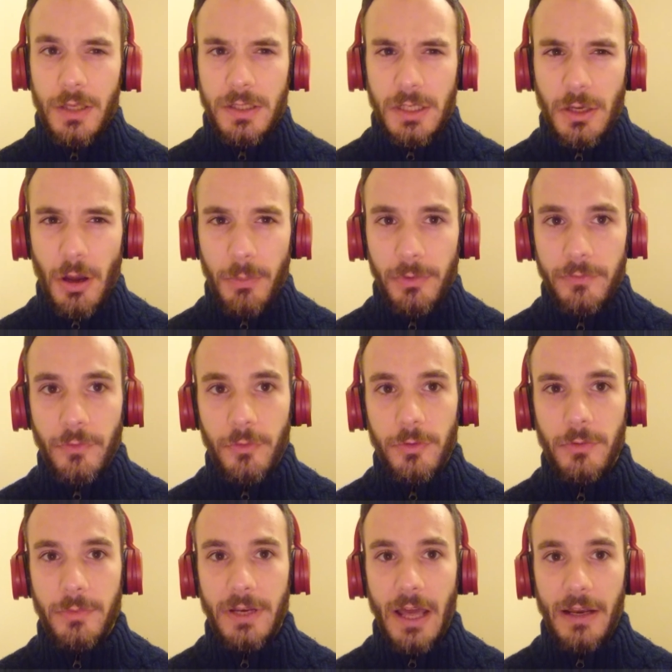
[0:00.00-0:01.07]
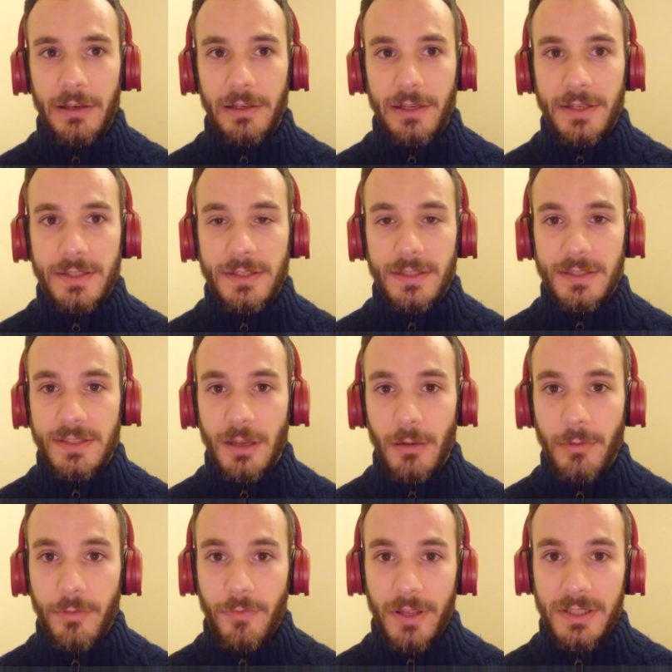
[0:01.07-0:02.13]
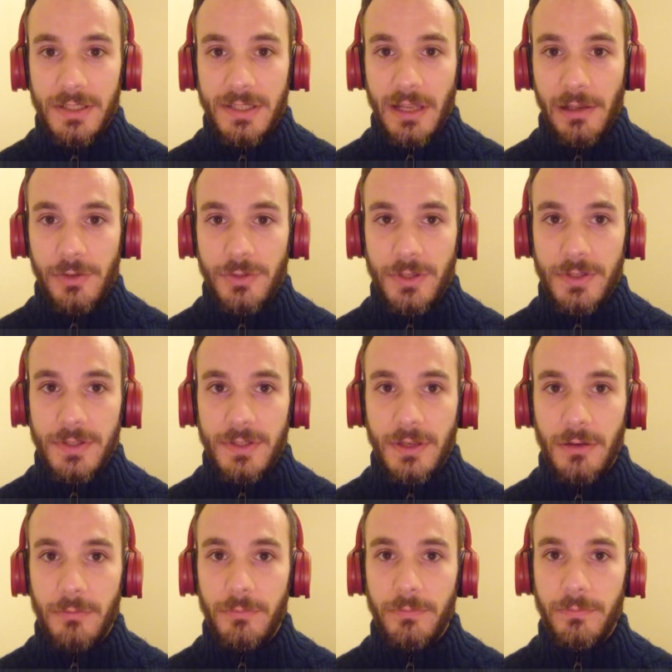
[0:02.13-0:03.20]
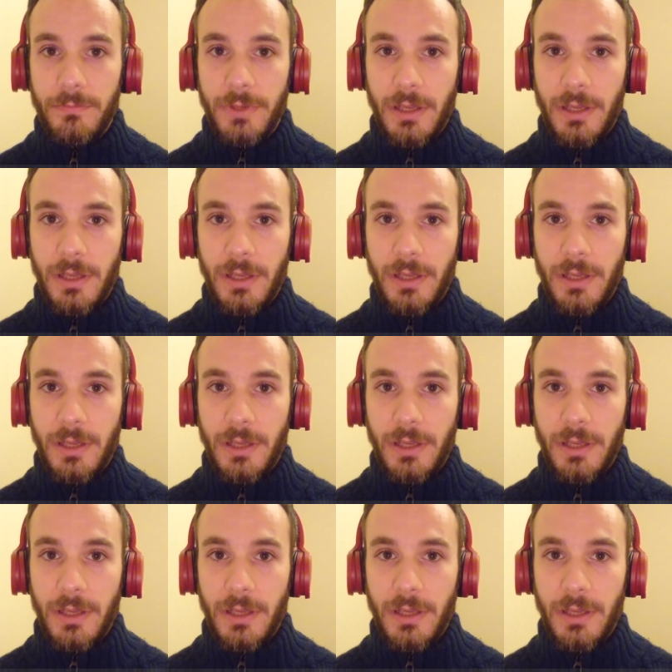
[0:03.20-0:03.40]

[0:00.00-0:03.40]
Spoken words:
Decoupled from human analysts, cyber threat intelligence can